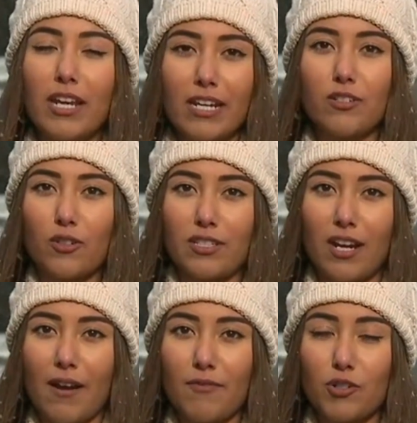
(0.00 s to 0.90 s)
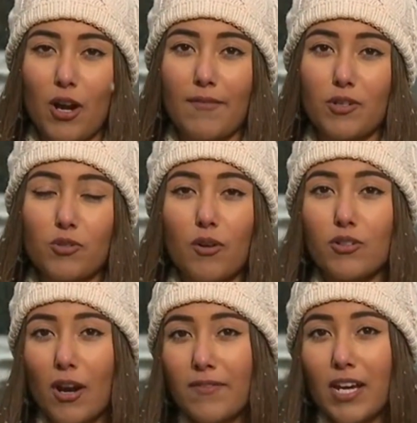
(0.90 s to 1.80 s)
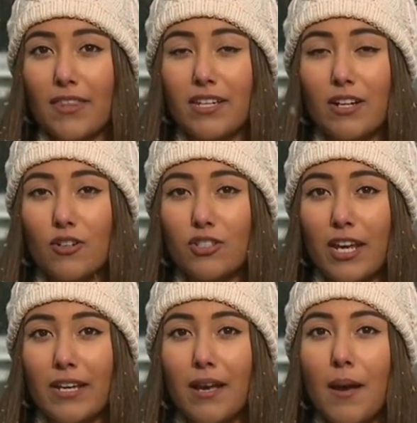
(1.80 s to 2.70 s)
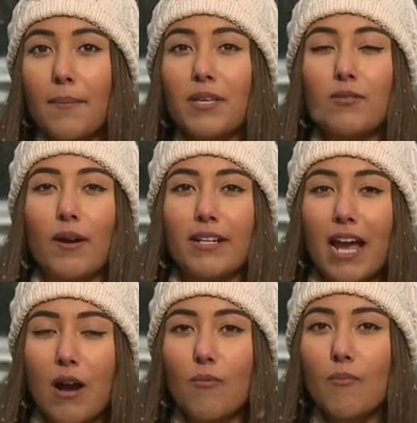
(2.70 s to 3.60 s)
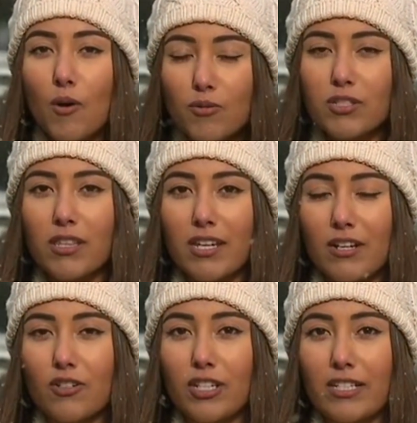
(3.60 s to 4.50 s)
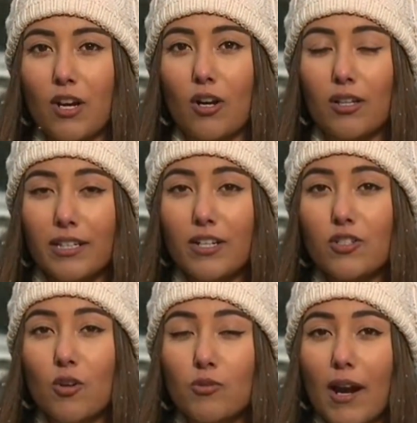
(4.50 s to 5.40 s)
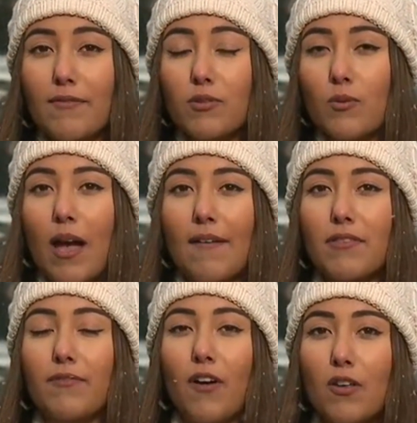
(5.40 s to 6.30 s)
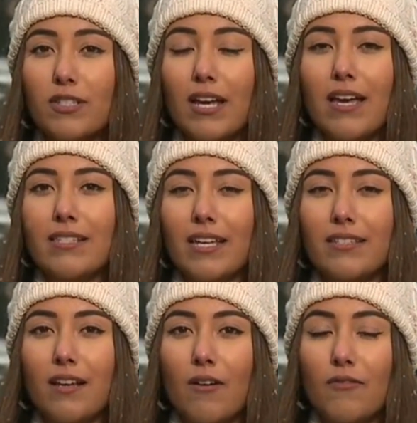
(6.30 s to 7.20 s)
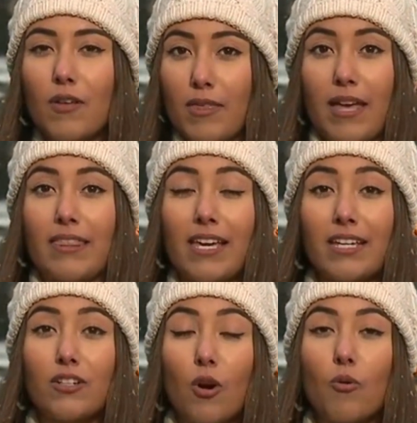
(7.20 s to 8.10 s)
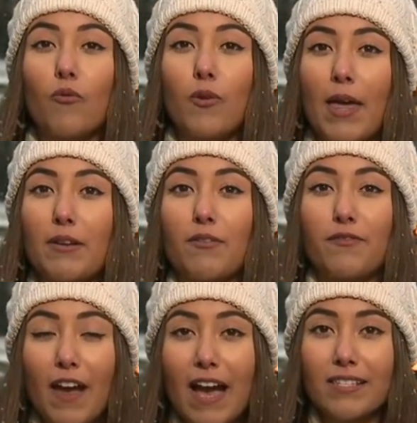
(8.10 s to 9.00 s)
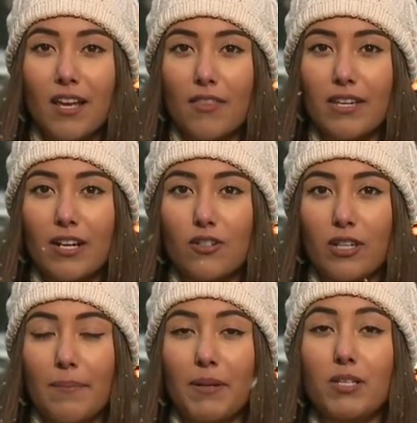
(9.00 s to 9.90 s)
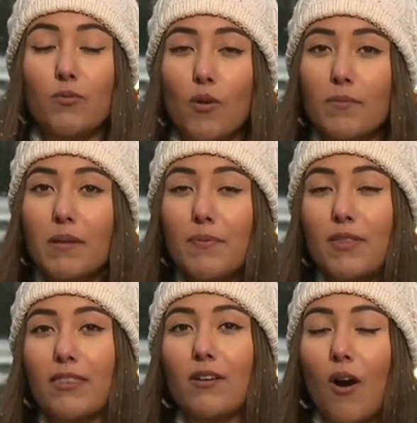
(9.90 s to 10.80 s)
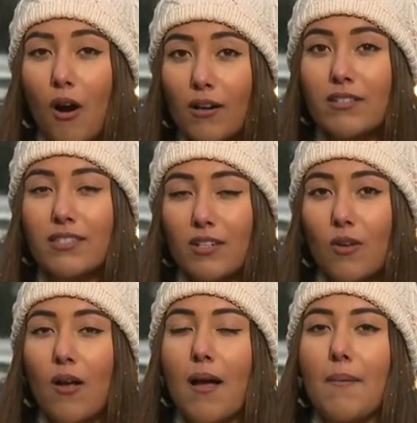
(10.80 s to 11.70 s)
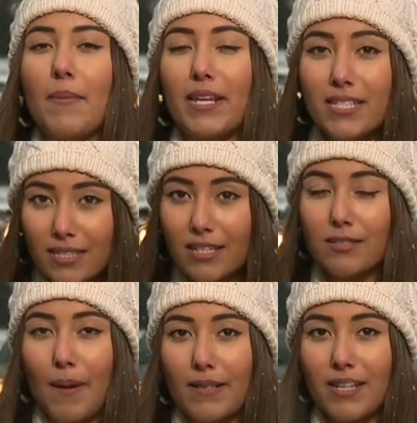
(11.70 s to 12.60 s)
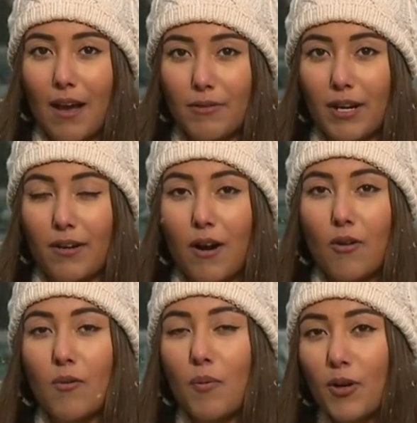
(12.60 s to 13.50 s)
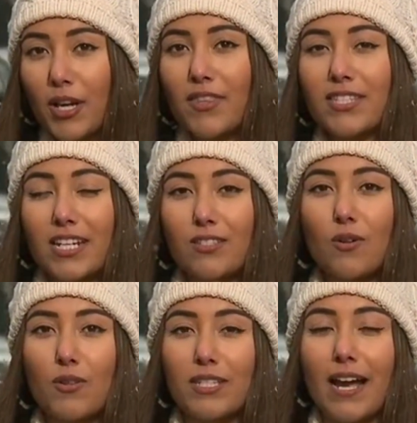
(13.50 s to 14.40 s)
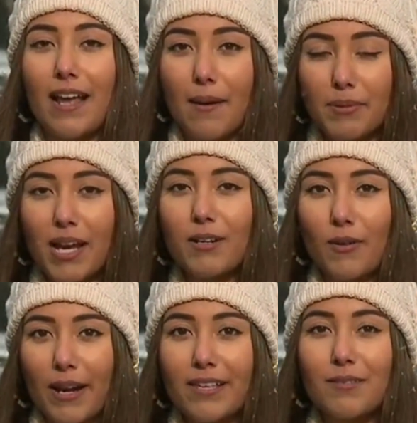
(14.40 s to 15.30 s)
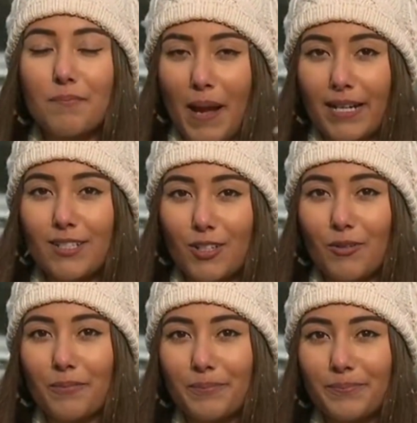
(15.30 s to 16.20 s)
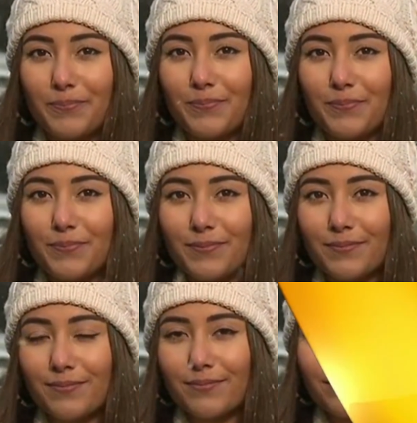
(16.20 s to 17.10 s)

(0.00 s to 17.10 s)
dangerous time for drivers who are driving on the interstate because right now most of the interstates are clear, so drivers will have the false sense of that they can go rather fast on the interstate. But he's warning people that there are still many slick spots out there. Reporting on the city's north side, I'm Bianca Reyes. Back to you. Bianca, thank